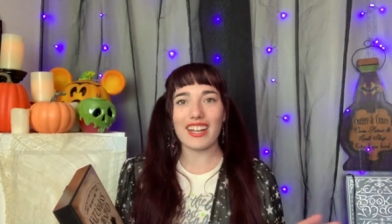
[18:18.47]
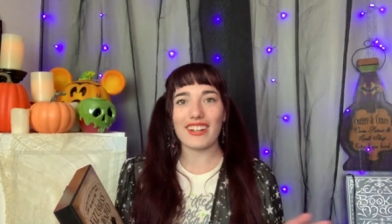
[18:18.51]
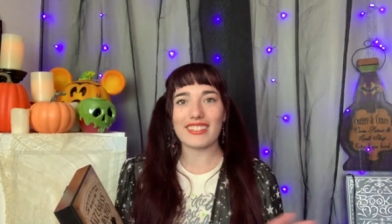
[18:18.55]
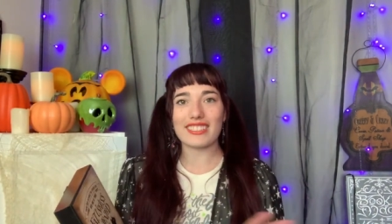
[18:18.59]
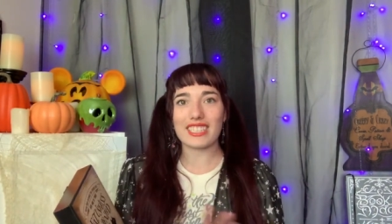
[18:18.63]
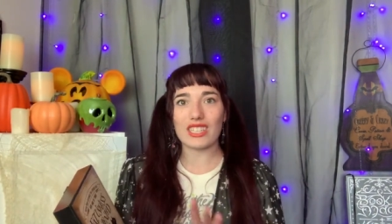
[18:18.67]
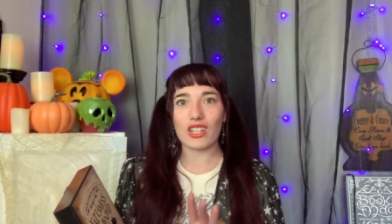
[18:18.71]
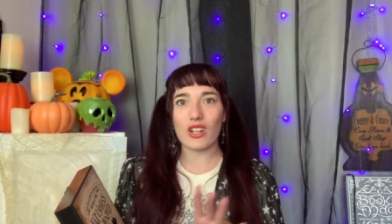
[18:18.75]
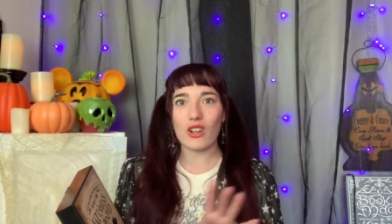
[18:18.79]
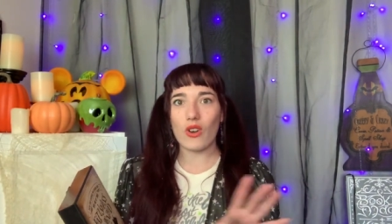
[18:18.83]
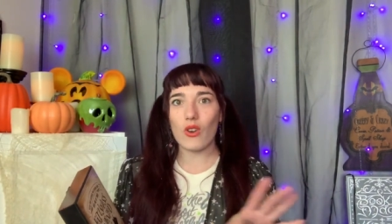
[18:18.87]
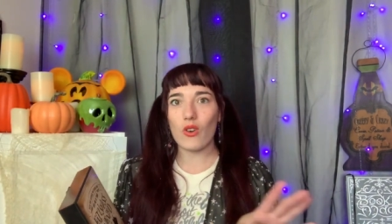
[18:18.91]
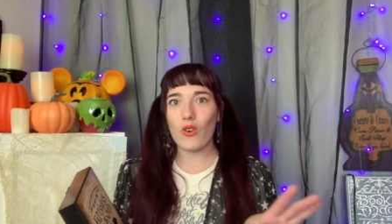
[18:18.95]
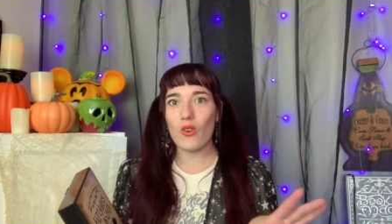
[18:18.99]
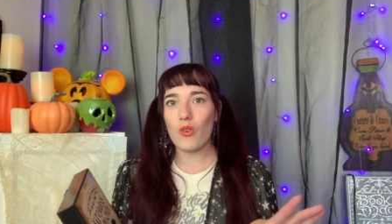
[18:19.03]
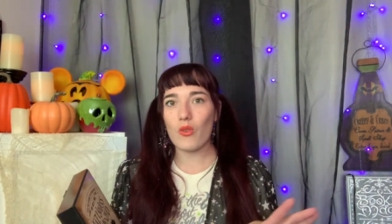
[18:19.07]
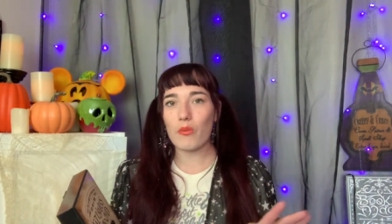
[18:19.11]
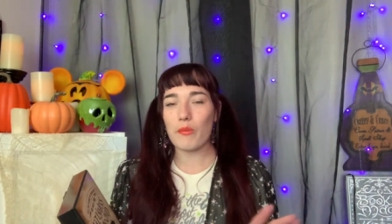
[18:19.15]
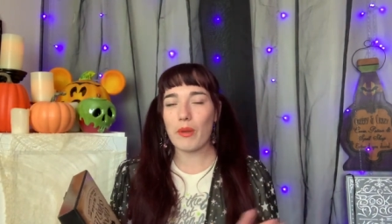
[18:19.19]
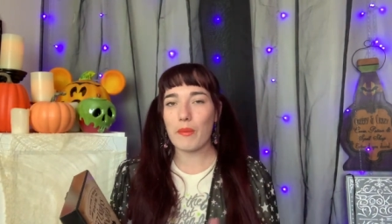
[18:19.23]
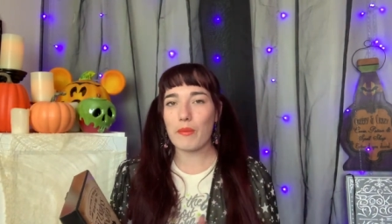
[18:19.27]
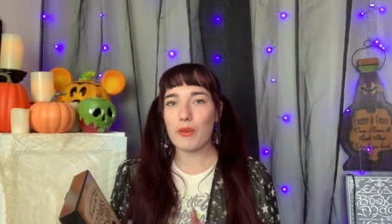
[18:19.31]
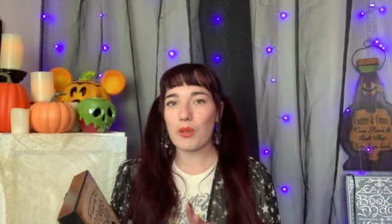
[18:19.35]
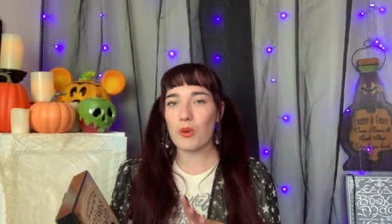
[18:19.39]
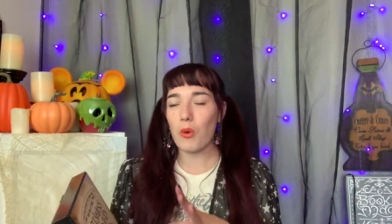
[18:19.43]
I was like, oh,
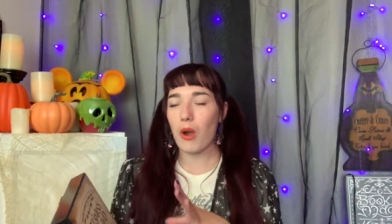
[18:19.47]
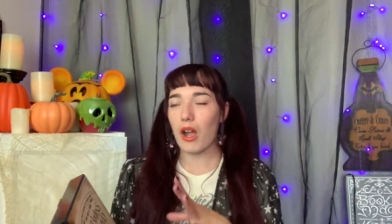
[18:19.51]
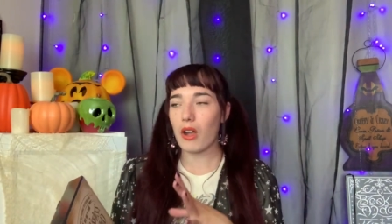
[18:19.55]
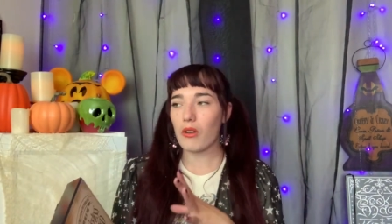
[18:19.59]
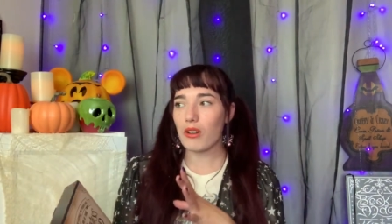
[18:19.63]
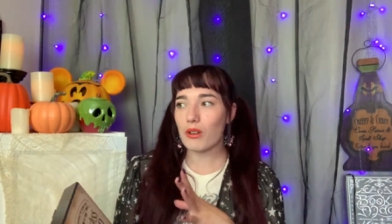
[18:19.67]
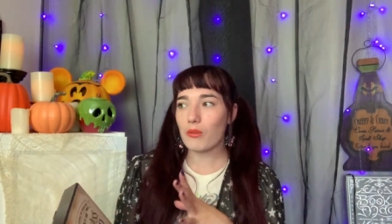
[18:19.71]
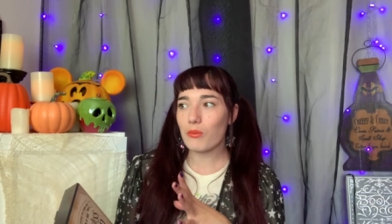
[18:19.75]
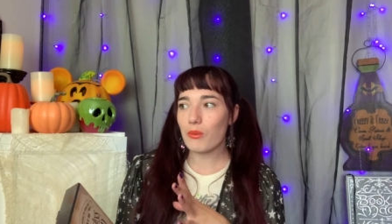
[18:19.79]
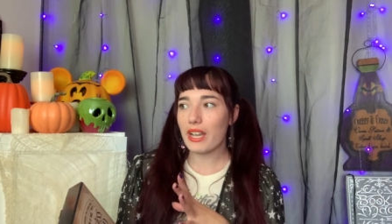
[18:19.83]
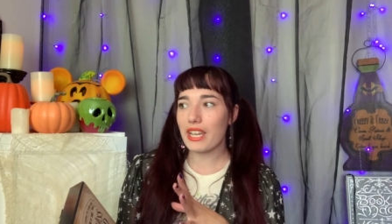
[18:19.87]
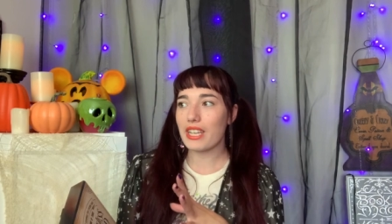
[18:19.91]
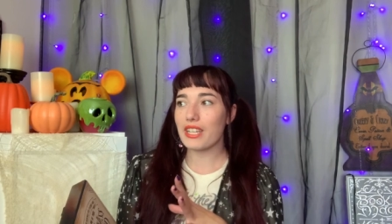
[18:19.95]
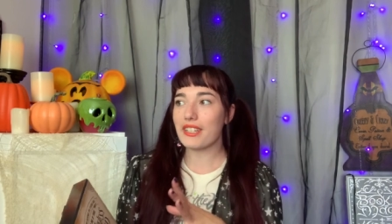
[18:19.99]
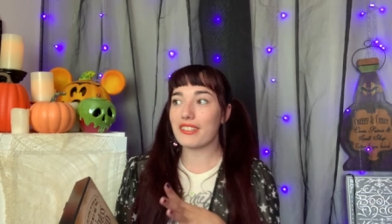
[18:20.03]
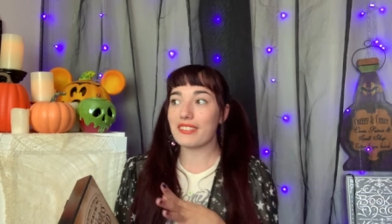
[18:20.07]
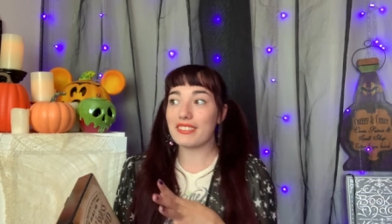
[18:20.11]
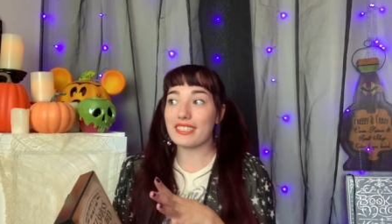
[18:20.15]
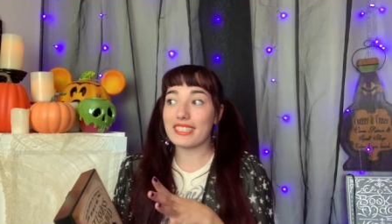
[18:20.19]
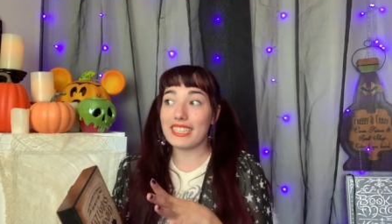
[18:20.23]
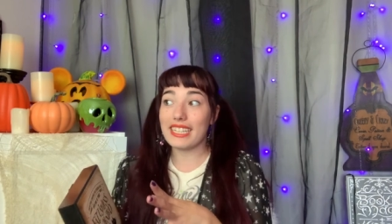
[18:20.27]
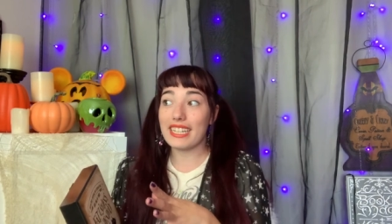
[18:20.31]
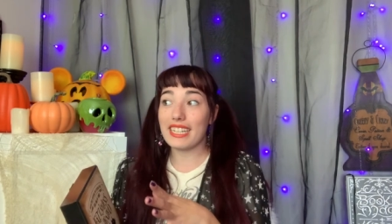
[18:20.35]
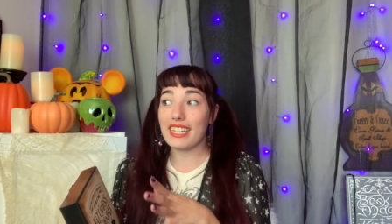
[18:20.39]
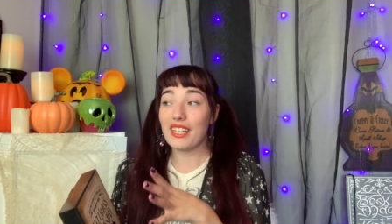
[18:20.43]
maybe you walk one way and you don't
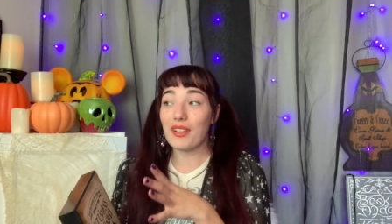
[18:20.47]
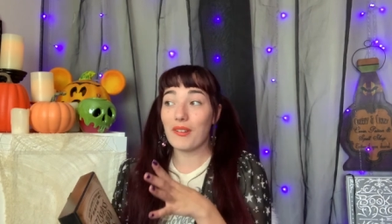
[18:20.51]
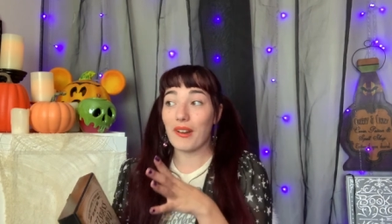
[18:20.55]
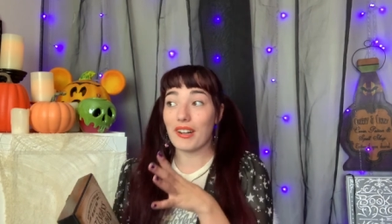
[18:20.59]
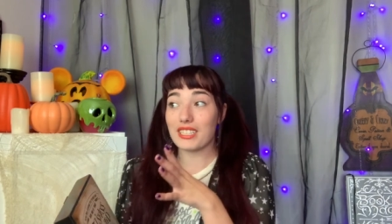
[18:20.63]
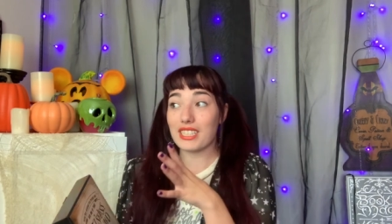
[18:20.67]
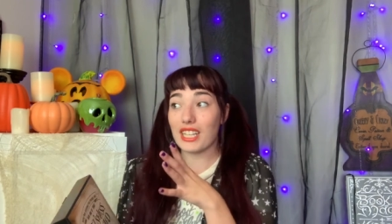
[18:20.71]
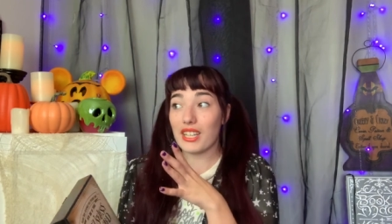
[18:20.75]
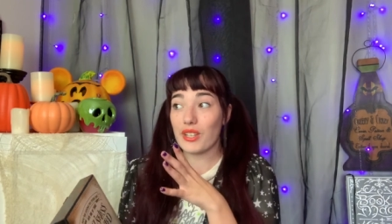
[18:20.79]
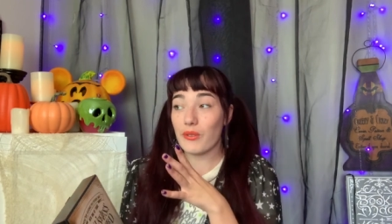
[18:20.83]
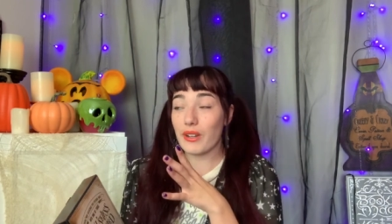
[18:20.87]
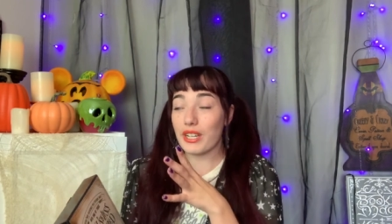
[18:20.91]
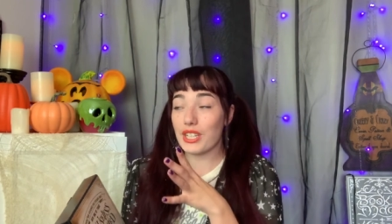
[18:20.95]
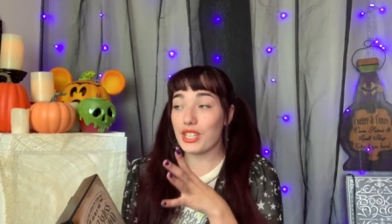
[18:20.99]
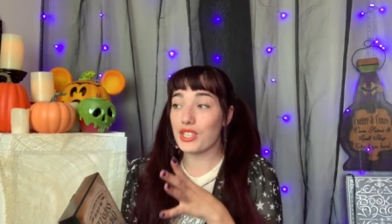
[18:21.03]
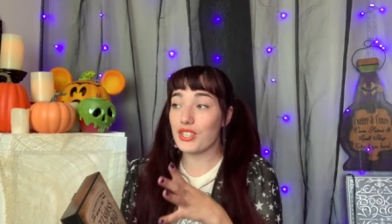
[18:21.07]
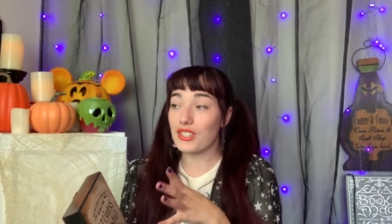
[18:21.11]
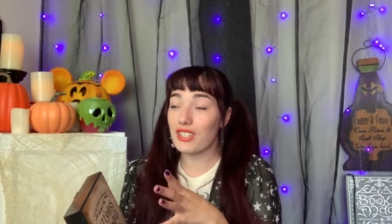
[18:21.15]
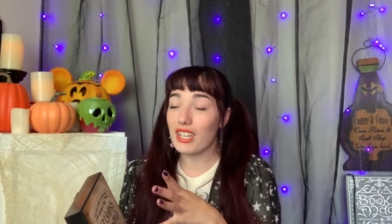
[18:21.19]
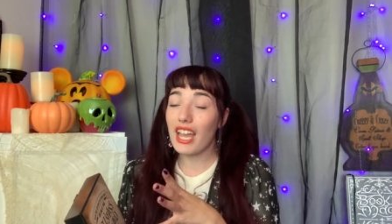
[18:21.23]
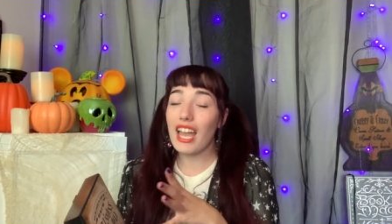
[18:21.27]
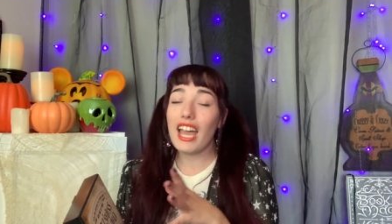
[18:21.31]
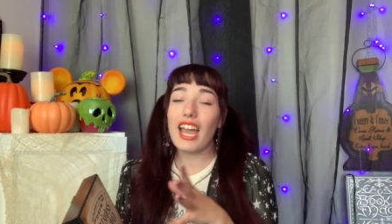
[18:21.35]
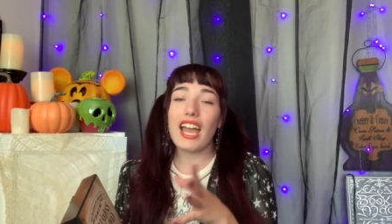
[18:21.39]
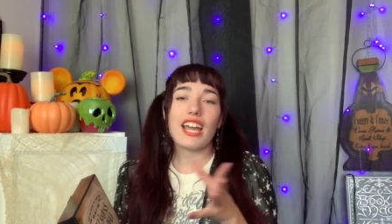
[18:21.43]
see it, and you walk the other way and you do.